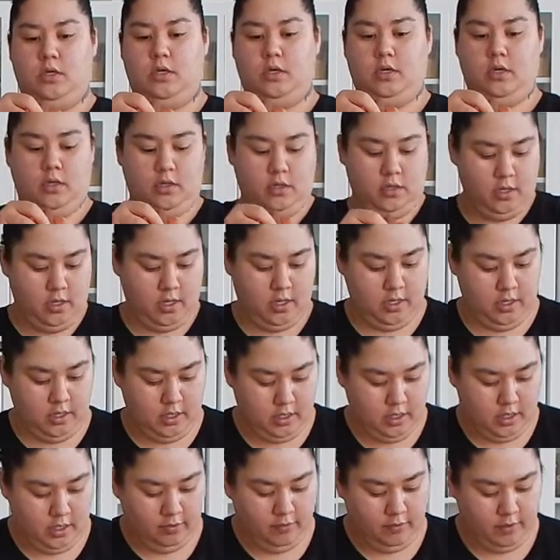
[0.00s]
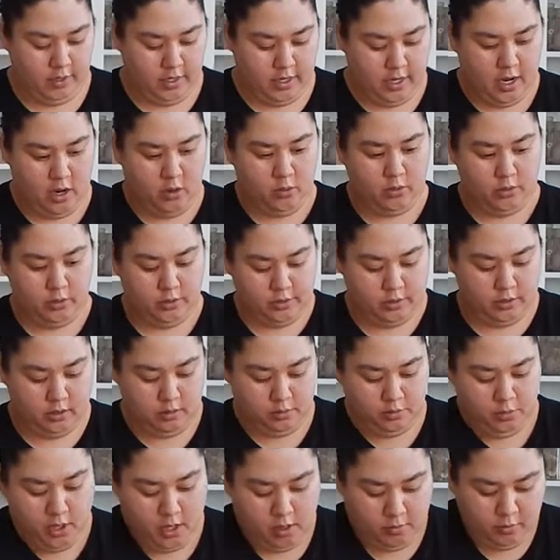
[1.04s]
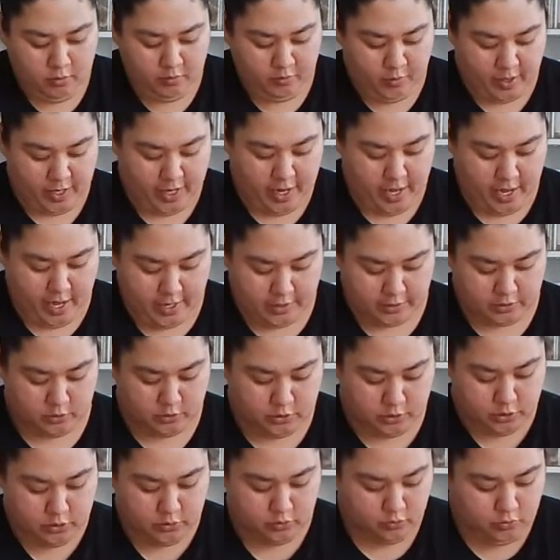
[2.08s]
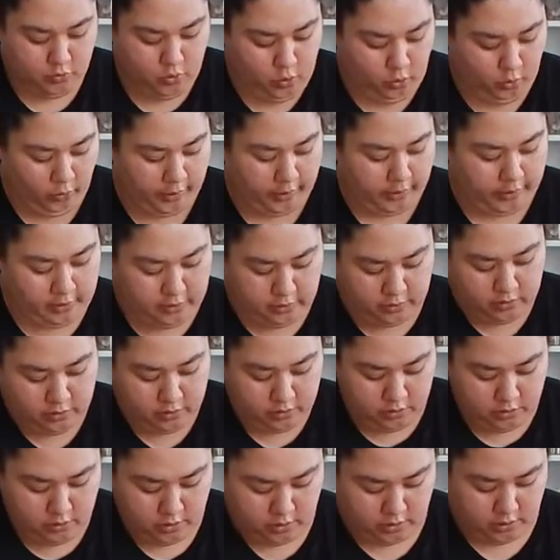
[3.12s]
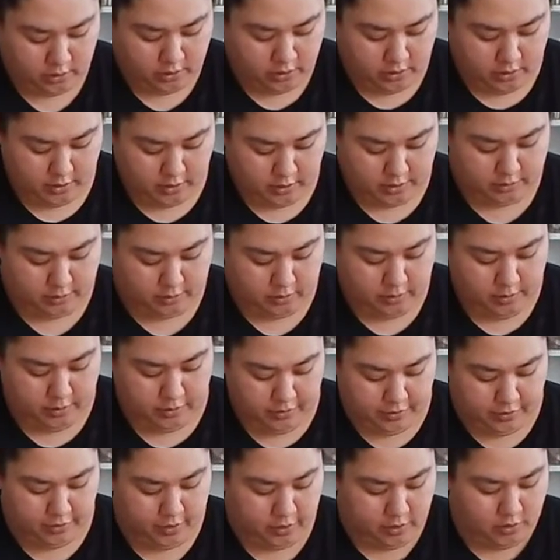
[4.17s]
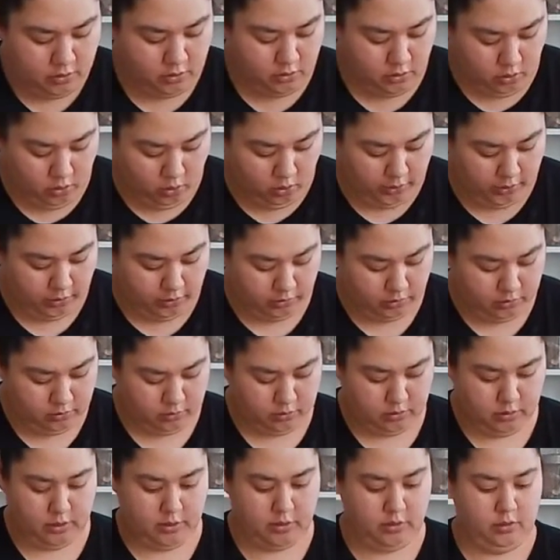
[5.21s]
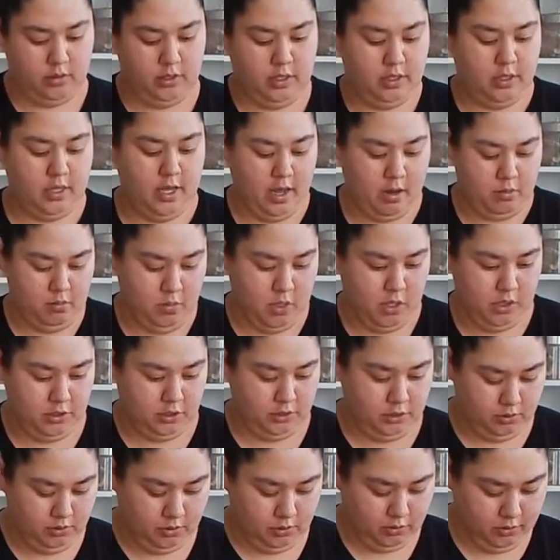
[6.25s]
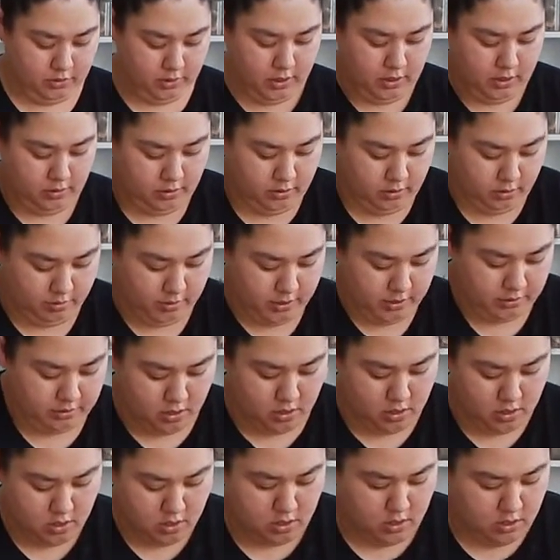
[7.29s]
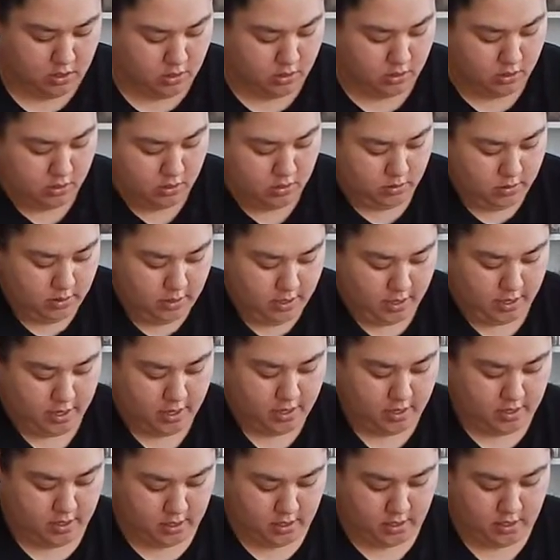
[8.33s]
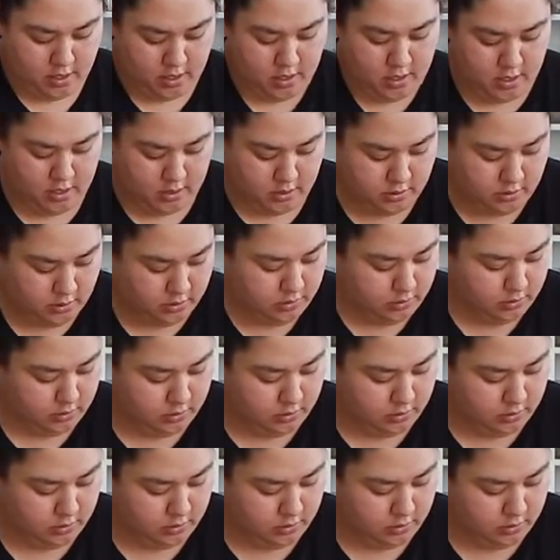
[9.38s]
and then even it out using the palm of my hands, just rolling into a thin coil. I don't need that much, we only need a little bit. Go ahead and